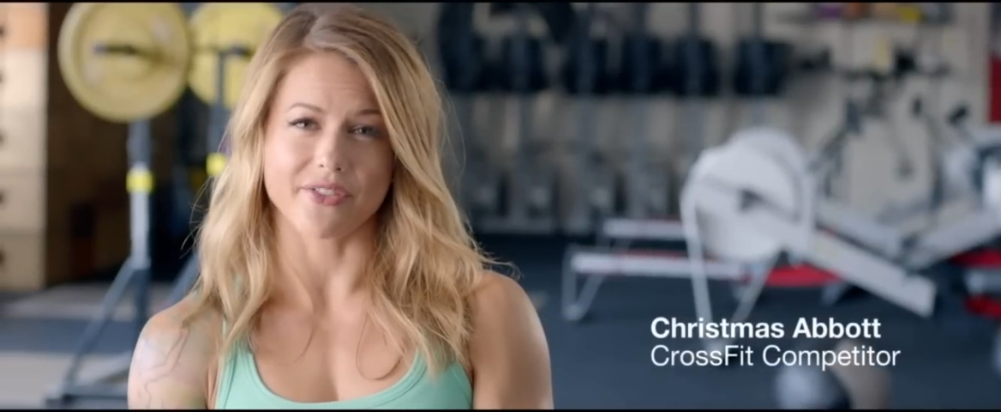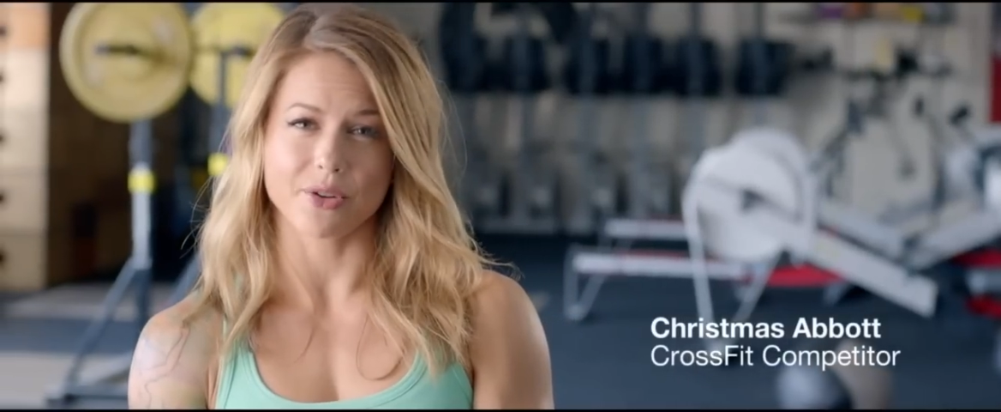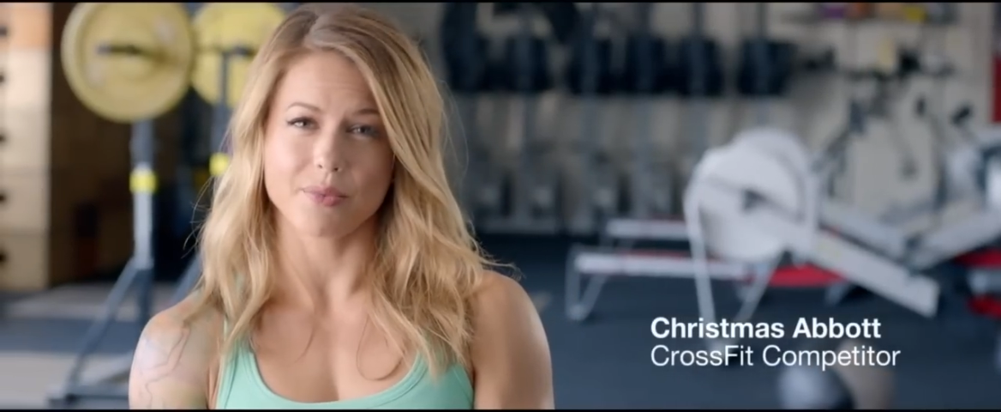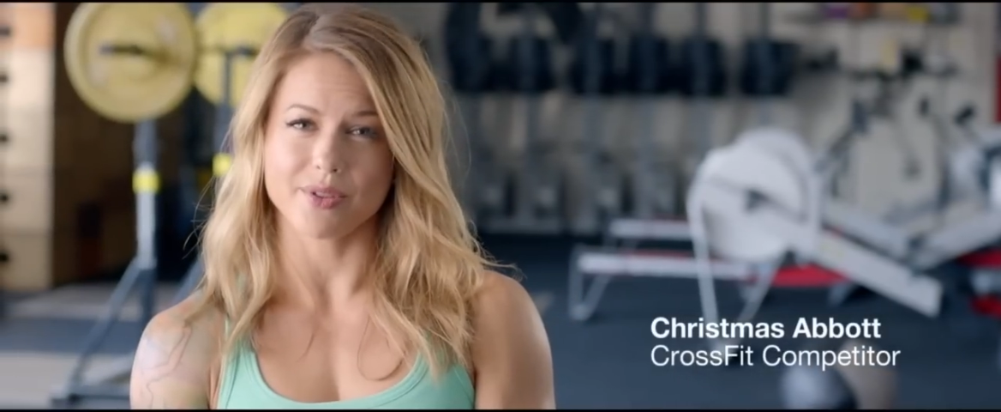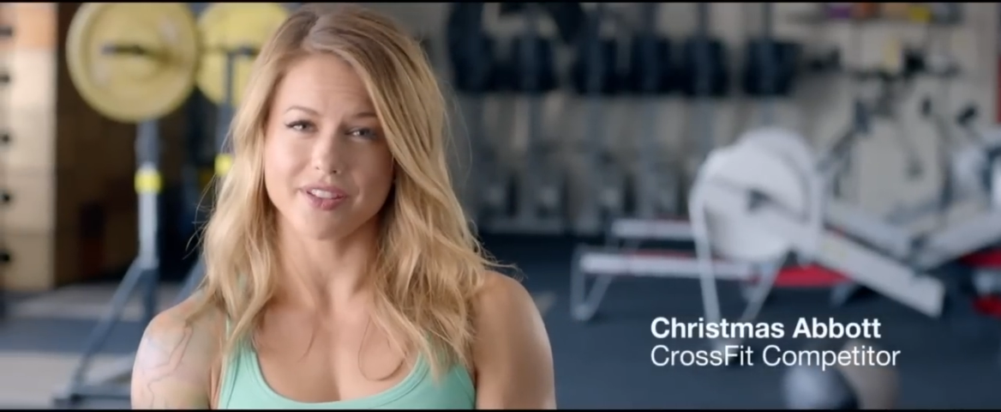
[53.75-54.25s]

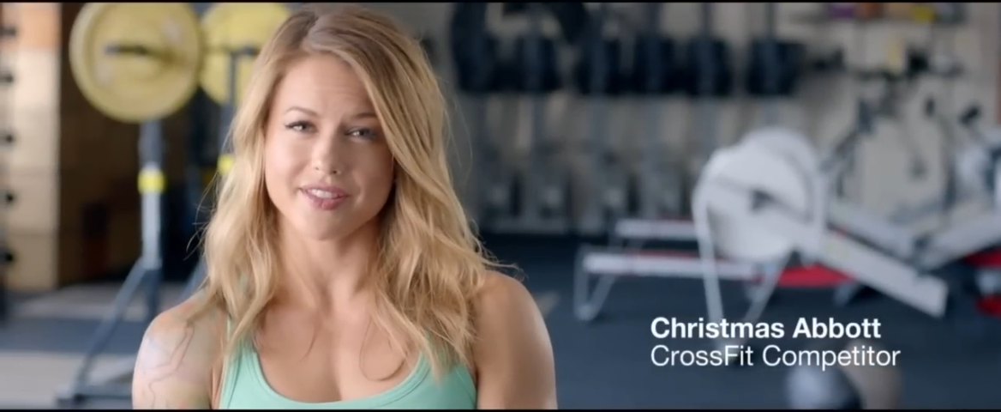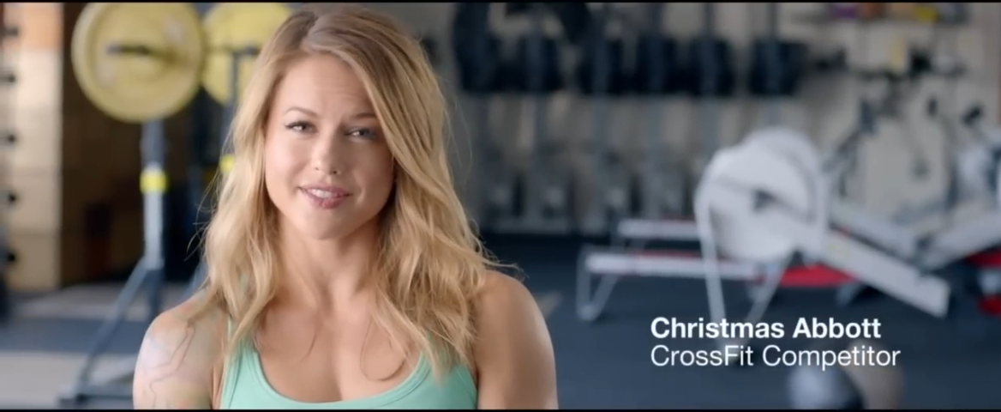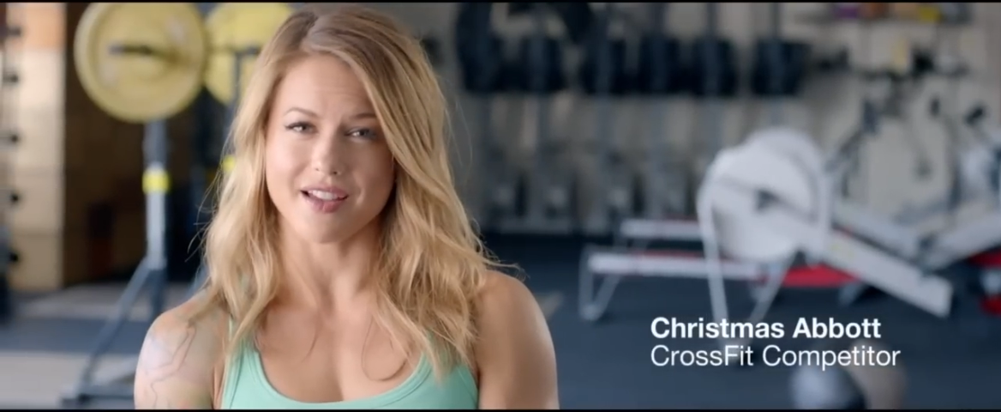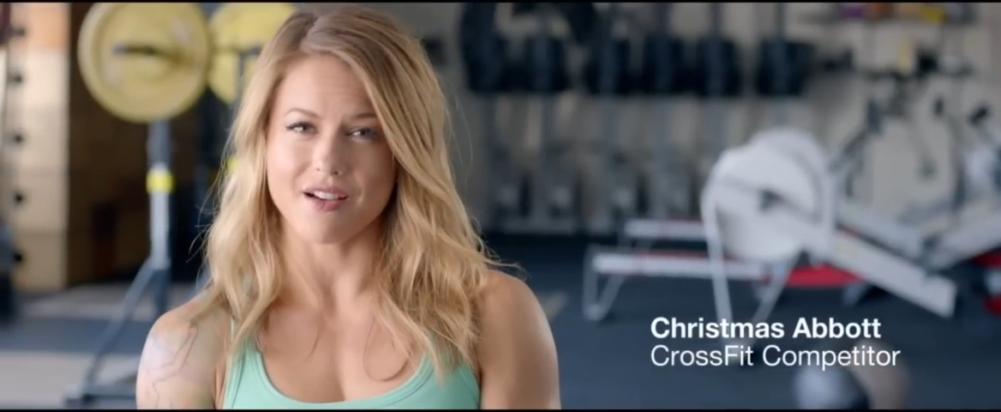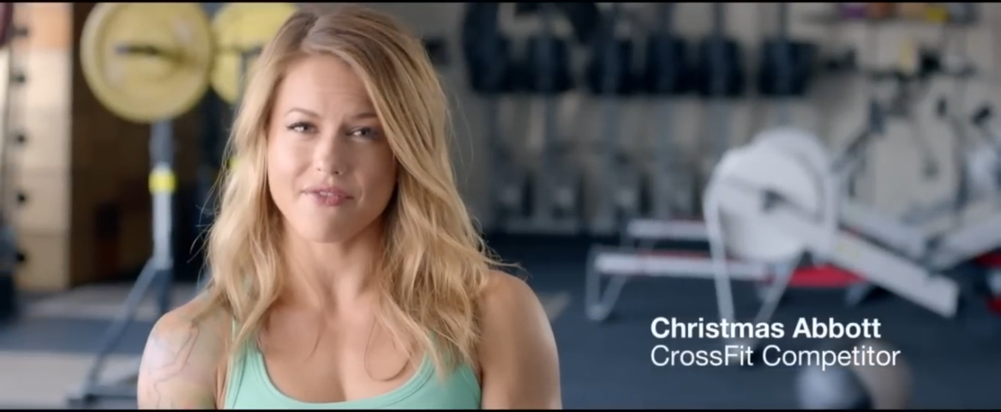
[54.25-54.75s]
ever pulling
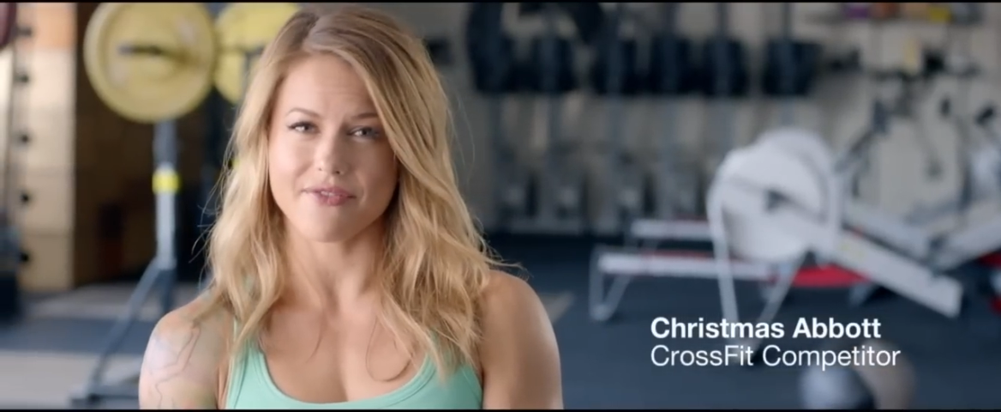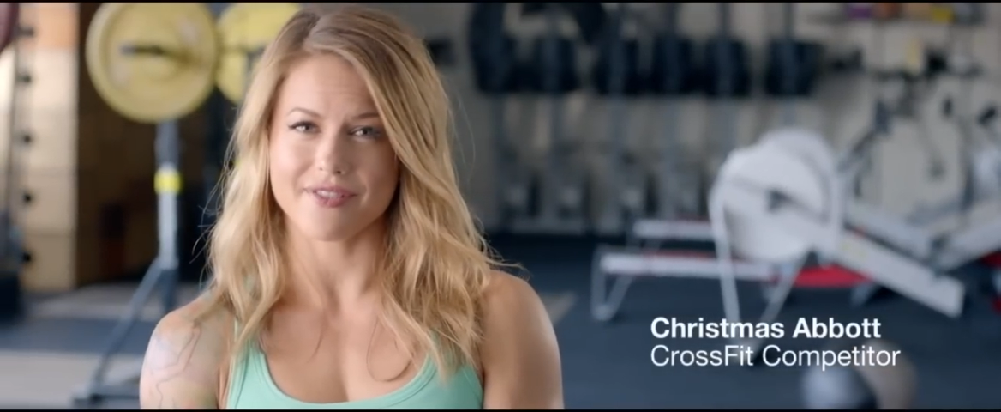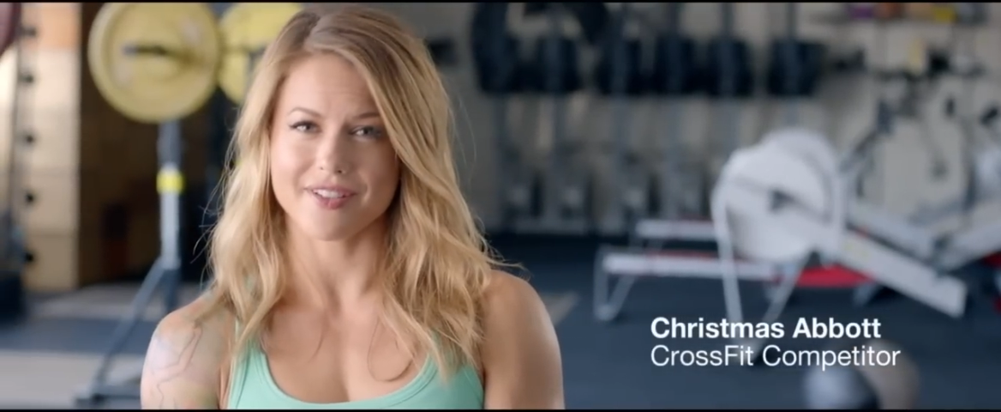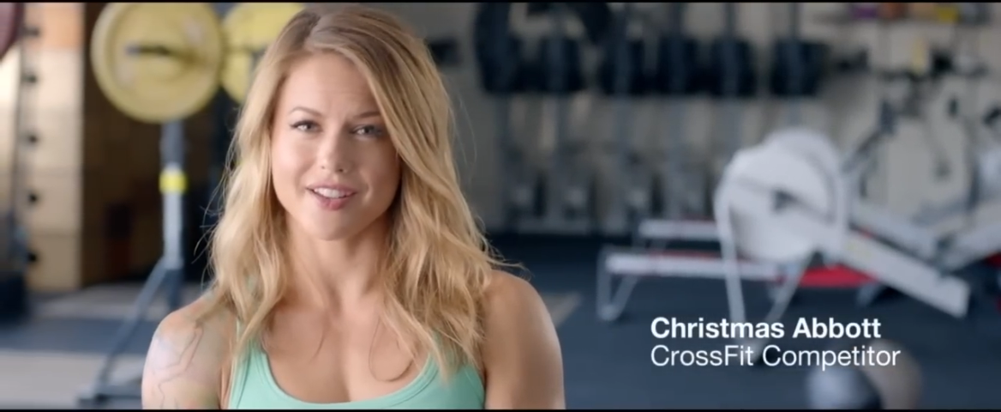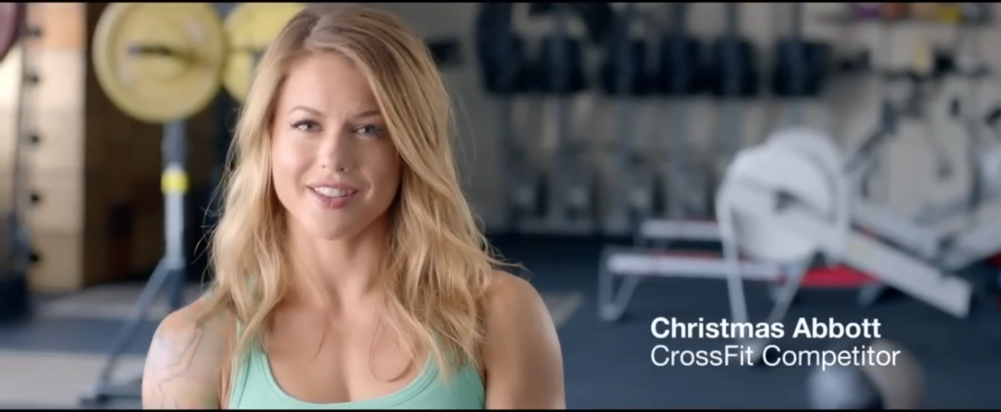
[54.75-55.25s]
this off,